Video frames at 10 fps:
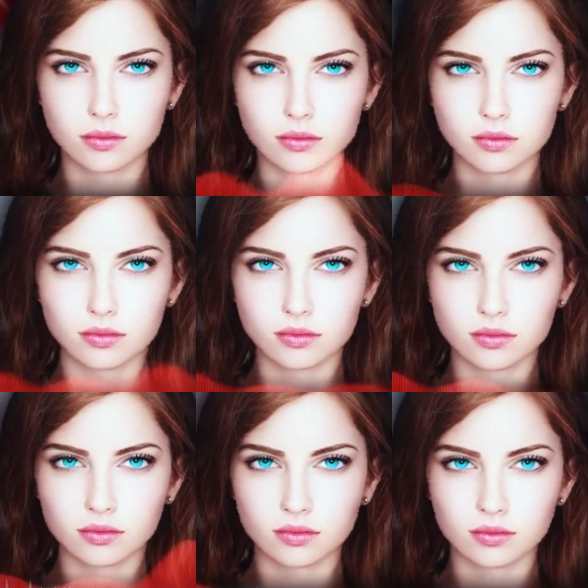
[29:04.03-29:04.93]

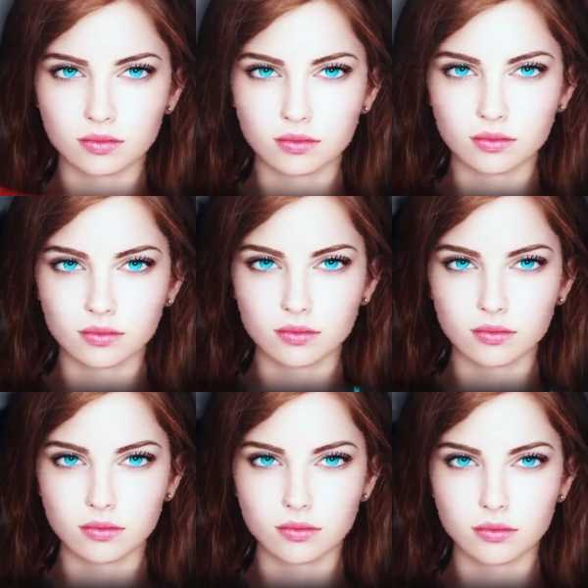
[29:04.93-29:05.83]
Recommendation.
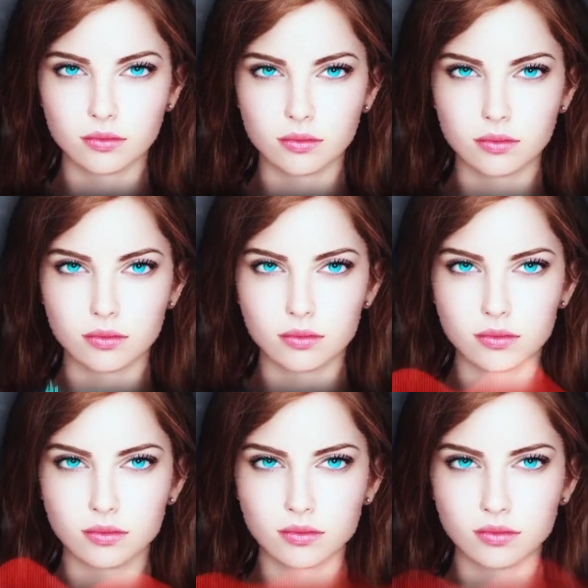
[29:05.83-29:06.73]

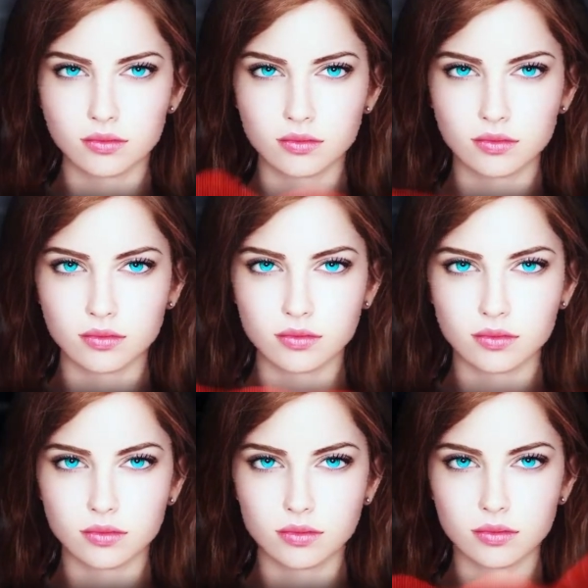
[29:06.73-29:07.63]
Assume the potential
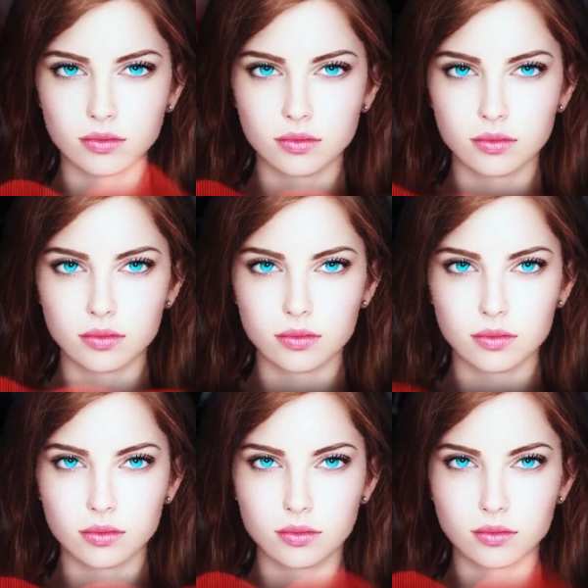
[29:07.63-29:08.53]
of prolonged
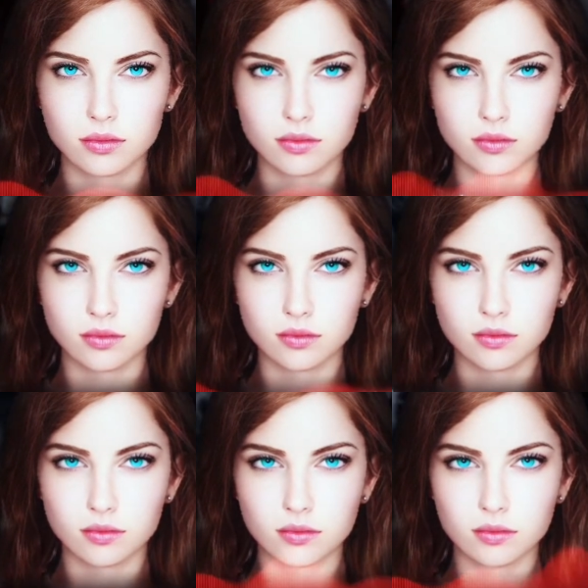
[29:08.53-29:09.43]
power
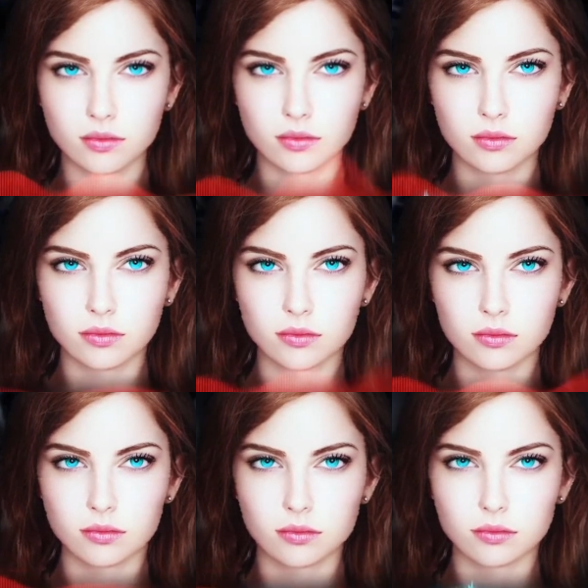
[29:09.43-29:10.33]
outages during winter
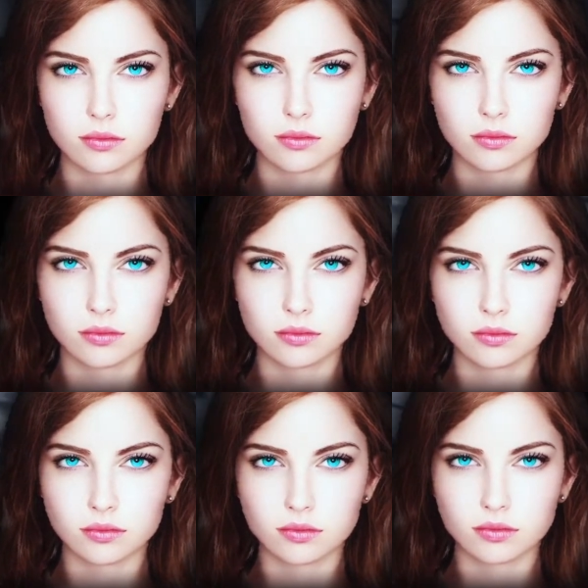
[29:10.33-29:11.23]
months.
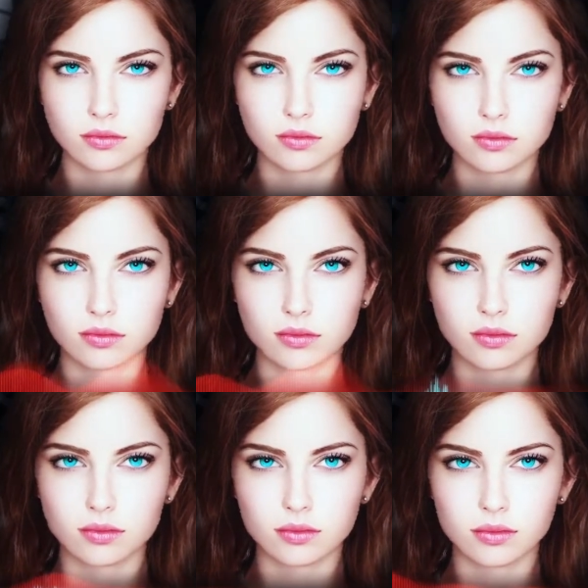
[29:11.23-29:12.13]
In
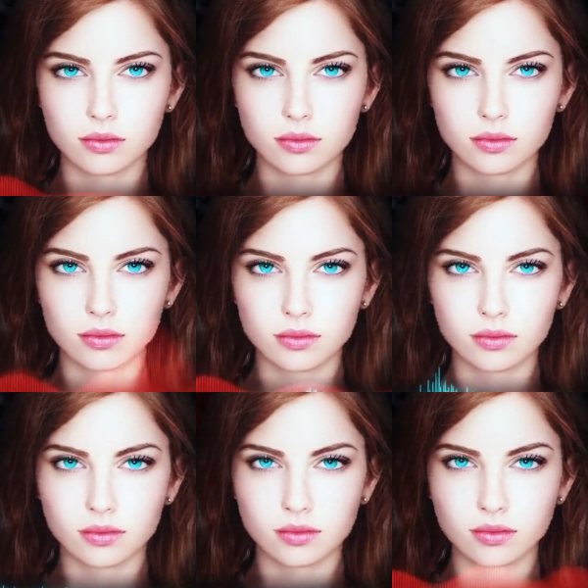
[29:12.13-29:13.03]
addition,
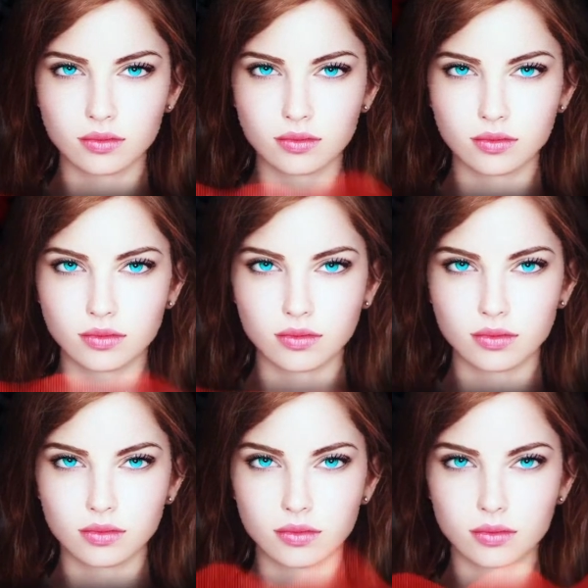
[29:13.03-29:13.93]
gas
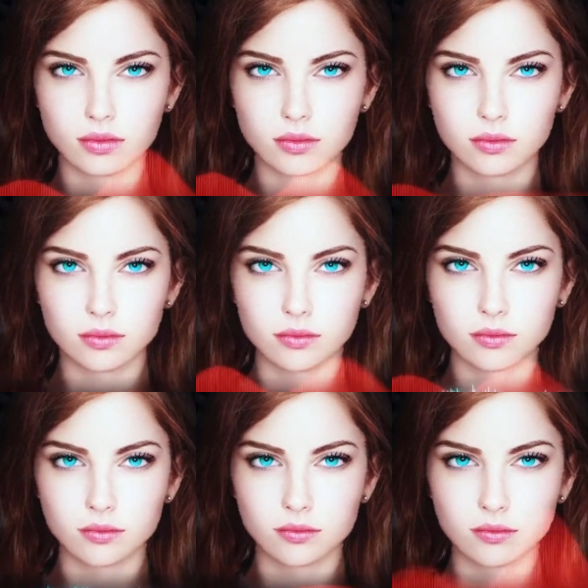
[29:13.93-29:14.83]
shortages will likely
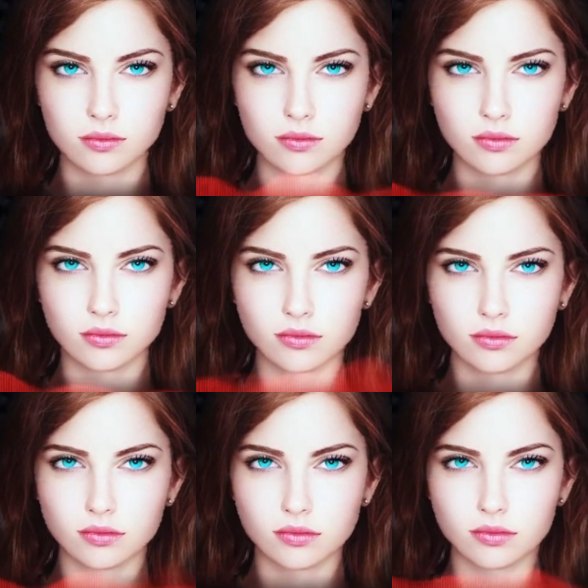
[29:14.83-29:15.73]
restrict one's
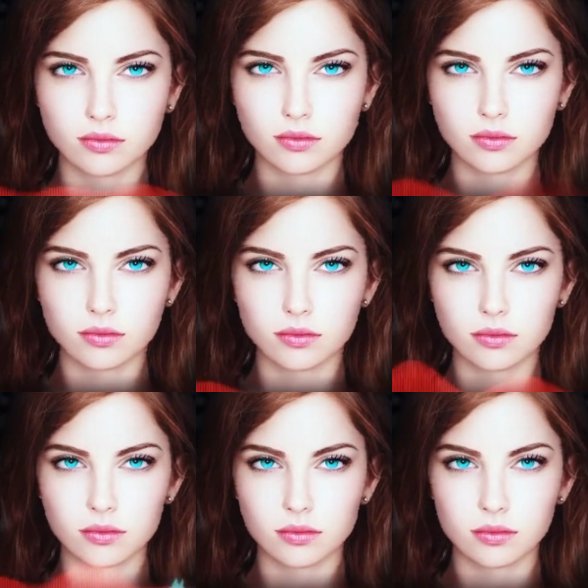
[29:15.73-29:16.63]
ability to
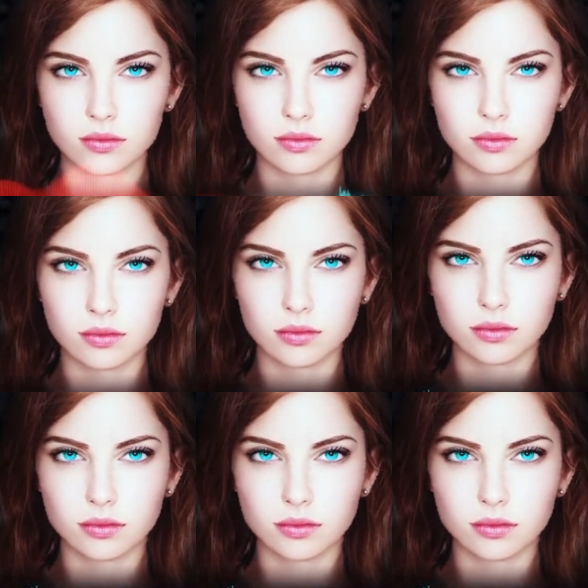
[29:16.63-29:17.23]
produce heat.